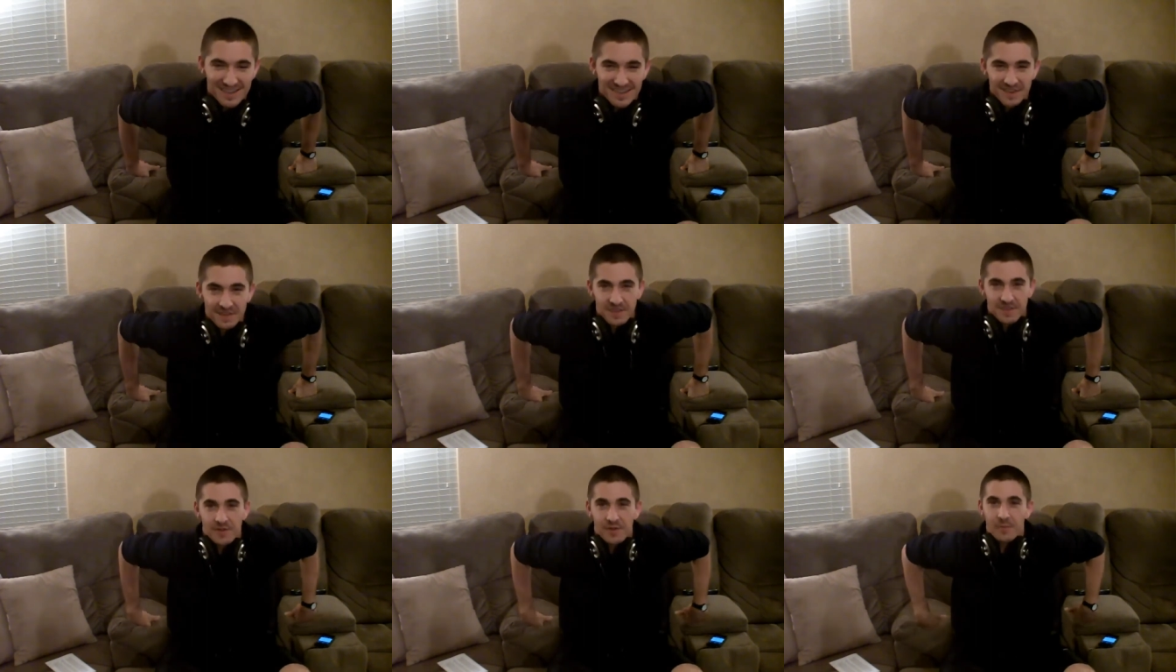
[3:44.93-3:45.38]

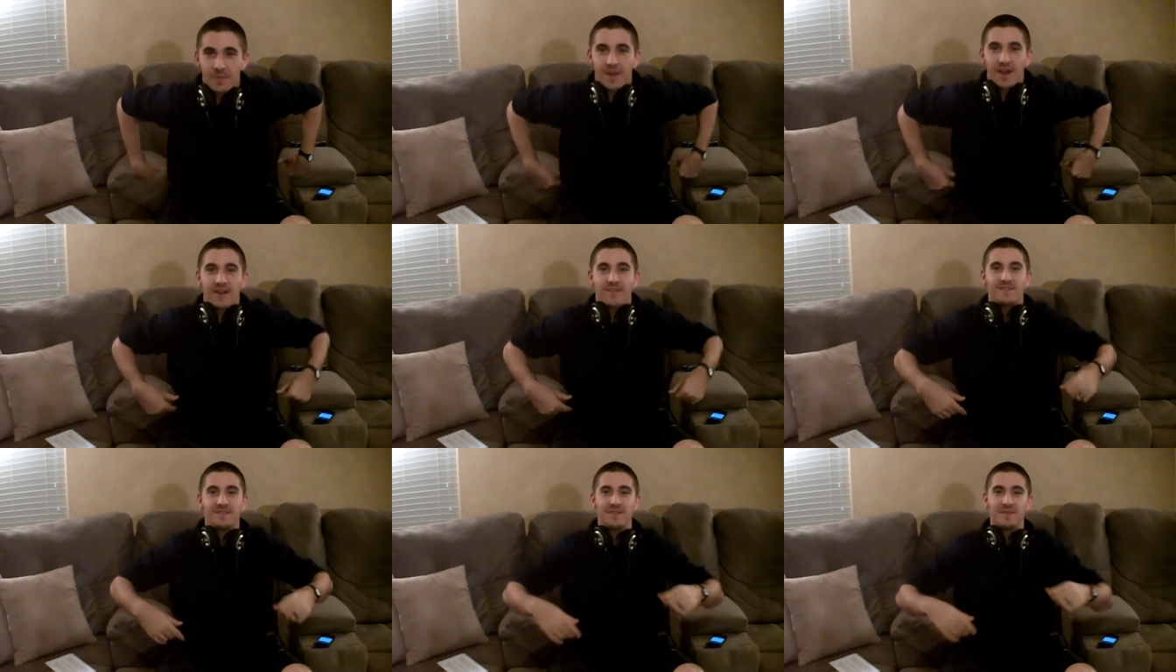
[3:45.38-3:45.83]
Didn't throw
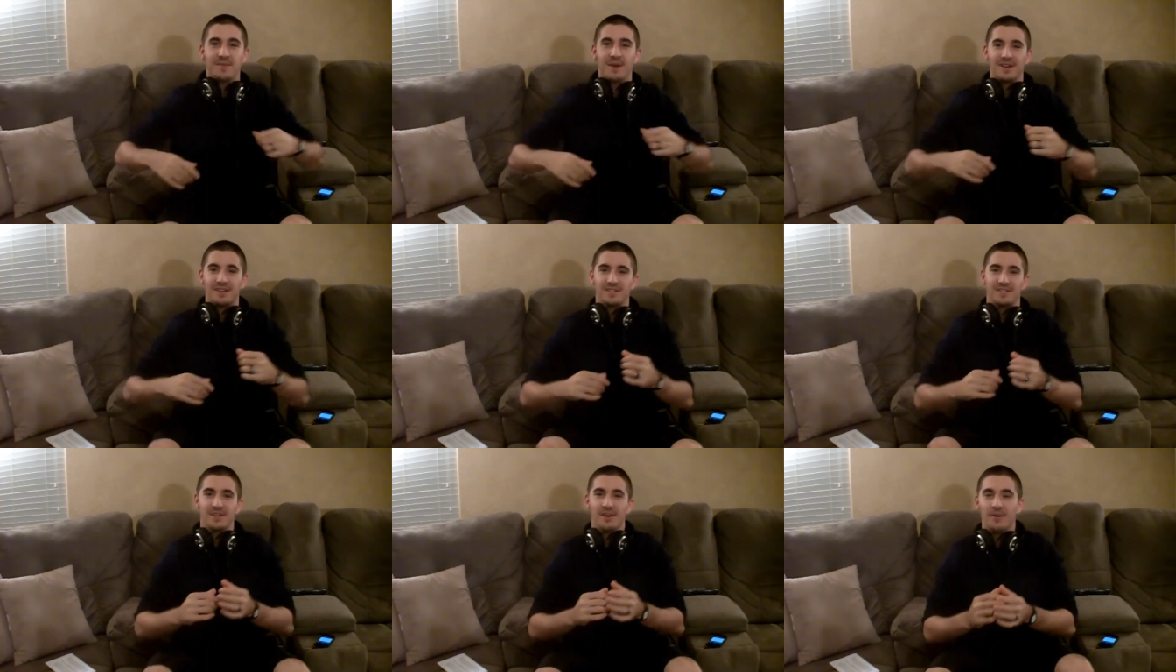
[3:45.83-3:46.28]
me off too
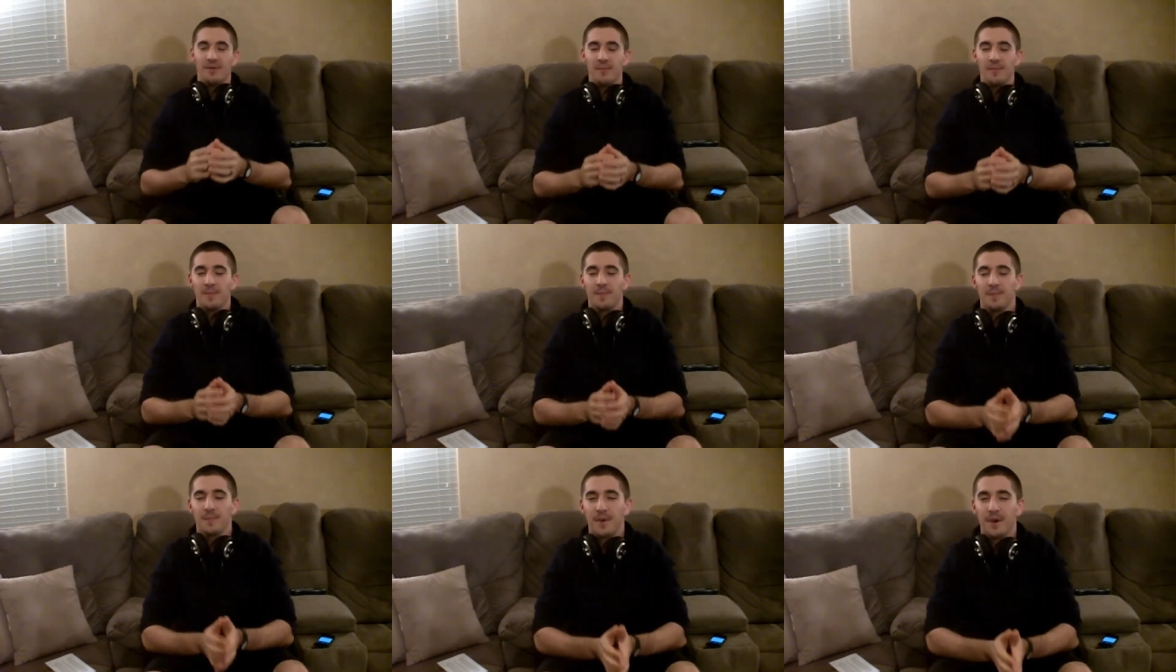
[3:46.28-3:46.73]
much though.
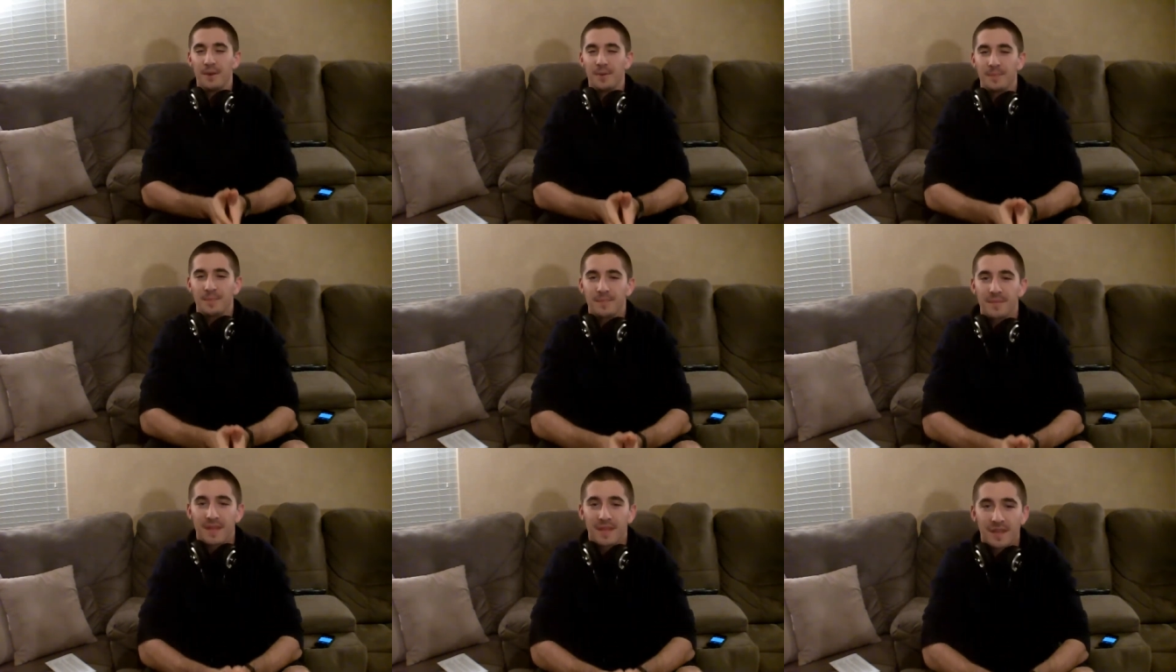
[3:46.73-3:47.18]
But